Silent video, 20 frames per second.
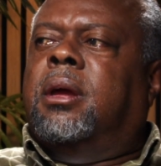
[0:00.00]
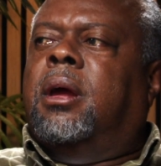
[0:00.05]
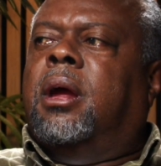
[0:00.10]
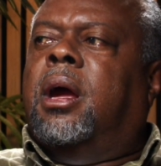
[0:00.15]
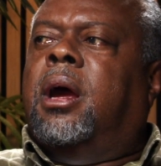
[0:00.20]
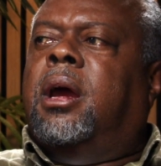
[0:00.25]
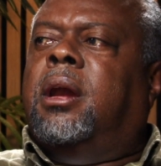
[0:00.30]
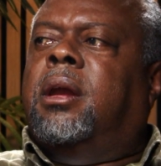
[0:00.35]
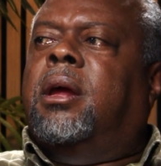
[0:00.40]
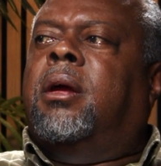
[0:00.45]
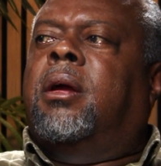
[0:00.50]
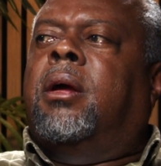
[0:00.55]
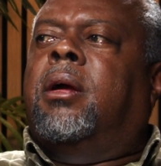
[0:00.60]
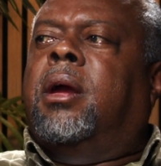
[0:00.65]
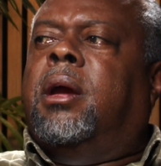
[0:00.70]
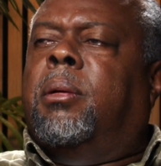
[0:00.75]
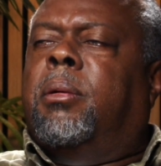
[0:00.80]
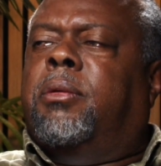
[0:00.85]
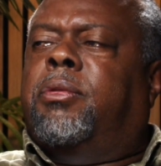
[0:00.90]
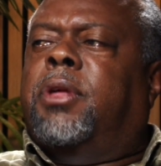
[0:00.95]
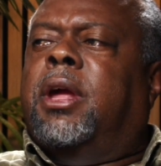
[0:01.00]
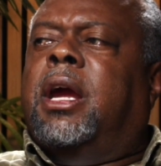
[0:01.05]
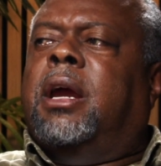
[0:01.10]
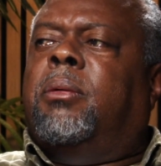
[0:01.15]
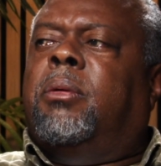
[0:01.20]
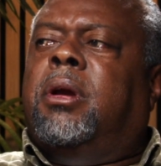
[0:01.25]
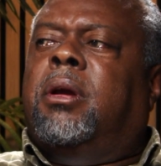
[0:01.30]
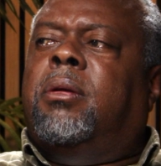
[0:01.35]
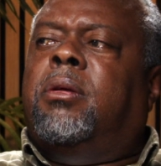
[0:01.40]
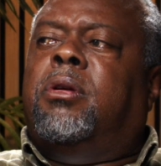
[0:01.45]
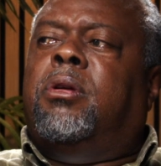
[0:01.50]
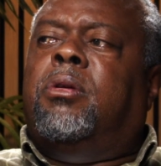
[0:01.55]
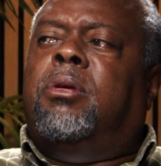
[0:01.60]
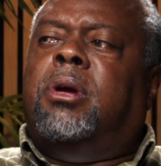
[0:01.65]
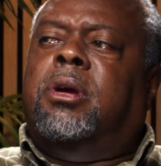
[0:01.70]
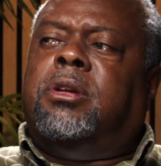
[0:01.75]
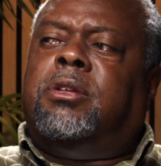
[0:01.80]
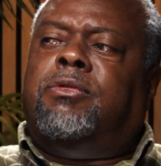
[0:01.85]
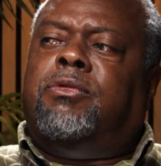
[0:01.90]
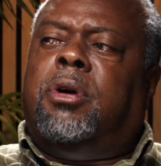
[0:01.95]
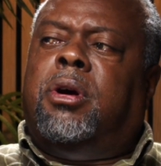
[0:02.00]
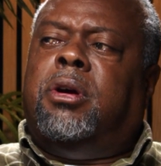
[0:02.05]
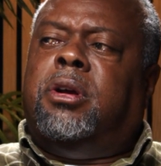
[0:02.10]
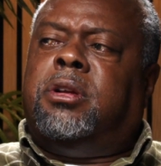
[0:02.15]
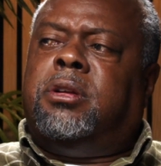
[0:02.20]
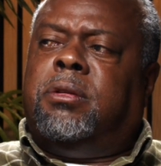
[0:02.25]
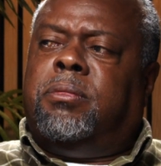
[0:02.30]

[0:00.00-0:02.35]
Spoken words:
And everything we do as far as